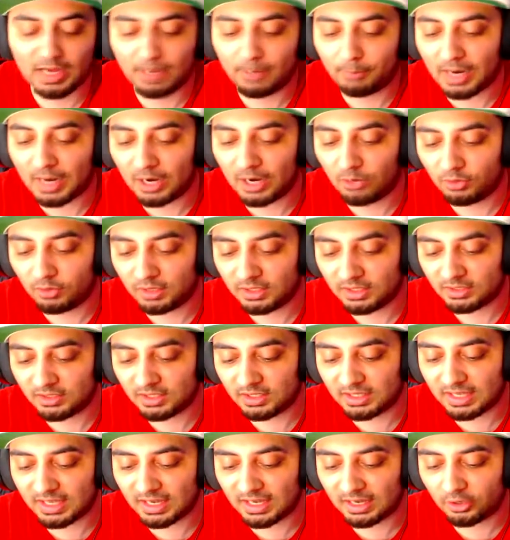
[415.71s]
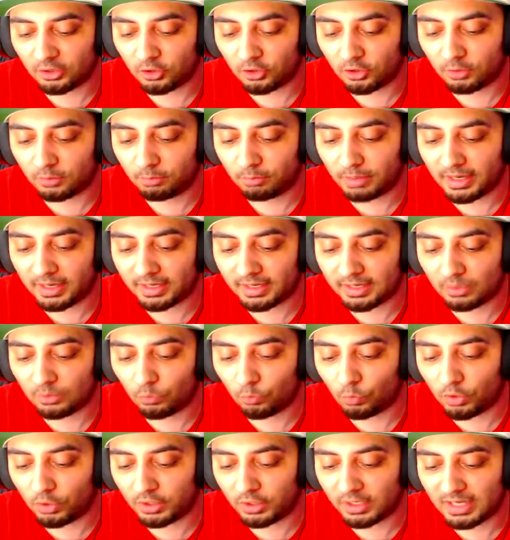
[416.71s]
Apparently you get a god pack in
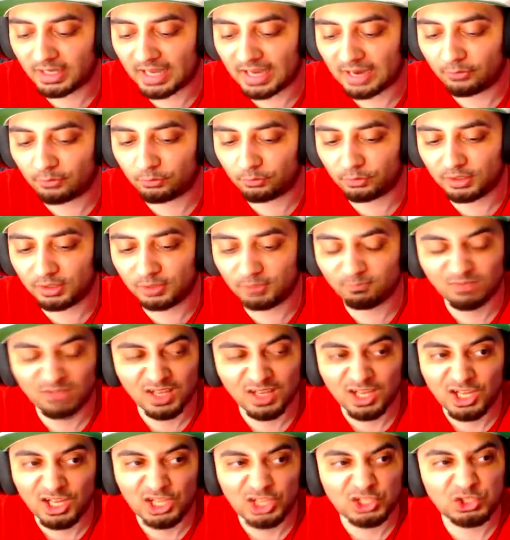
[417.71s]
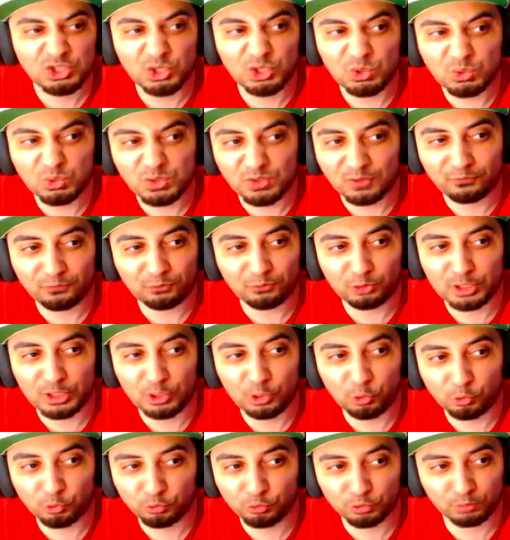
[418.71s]
one in every two to three
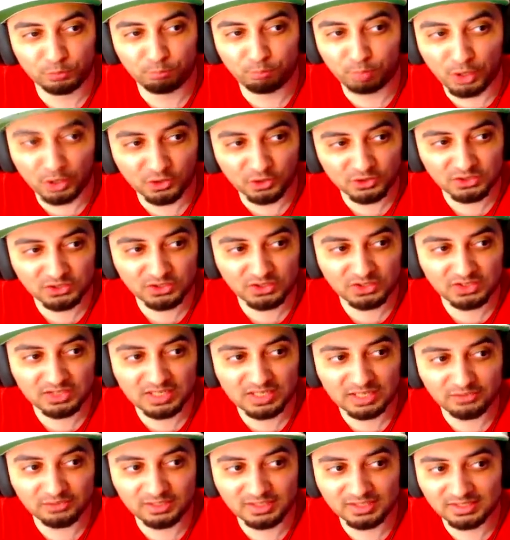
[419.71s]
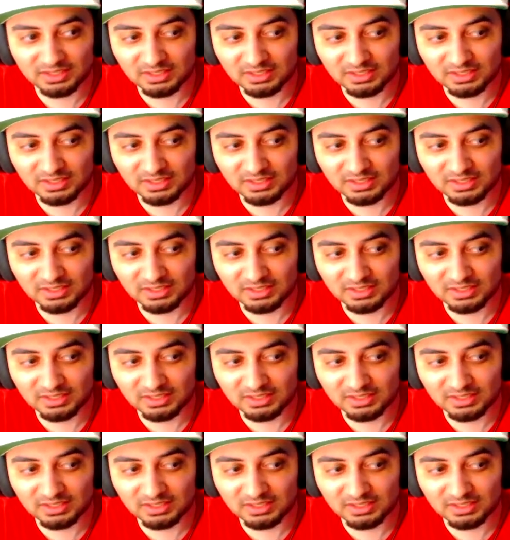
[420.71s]
hundred boxes. Now this is a